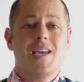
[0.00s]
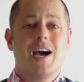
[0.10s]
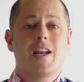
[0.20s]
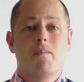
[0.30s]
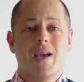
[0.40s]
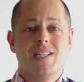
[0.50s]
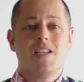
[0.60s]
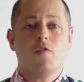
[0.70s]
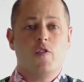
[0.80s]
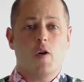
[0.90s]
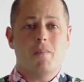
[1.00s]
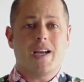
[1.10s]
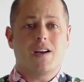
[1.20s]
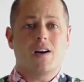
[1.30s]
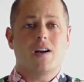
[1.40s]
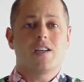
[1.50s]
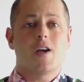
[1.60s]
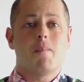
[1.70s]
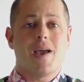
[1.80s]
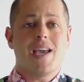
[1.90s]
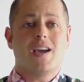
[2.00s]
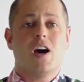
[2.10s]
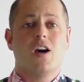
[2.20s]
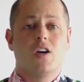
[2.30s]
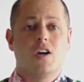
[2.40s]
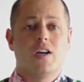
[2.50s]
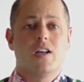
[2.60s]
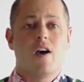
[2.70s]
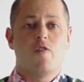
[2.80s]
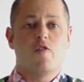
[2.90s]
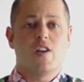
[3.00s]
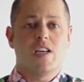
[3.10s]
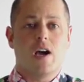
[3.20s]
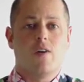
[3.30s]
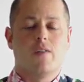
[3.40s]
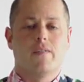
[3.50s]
an amazing filmmaker to make a good video.